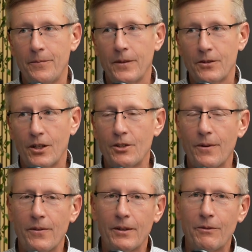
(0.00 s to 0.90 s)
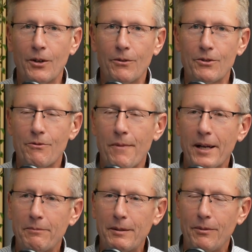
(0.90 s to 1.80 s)
So that's one thing we always
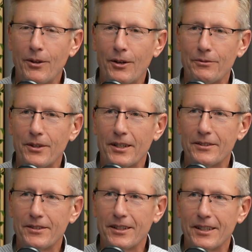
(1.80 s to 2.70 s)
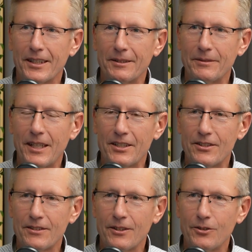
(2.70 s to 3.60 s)
remind people of, that
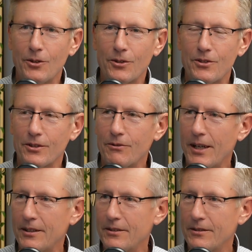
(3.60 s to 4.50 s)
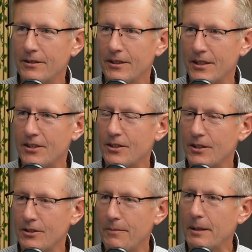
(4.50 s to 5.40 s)
yes, although it's a
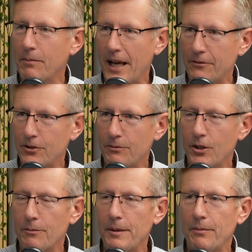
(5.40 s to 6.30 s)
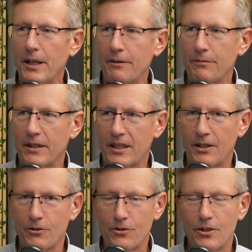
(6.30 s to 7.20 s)
big platform, a lot of people have accounts.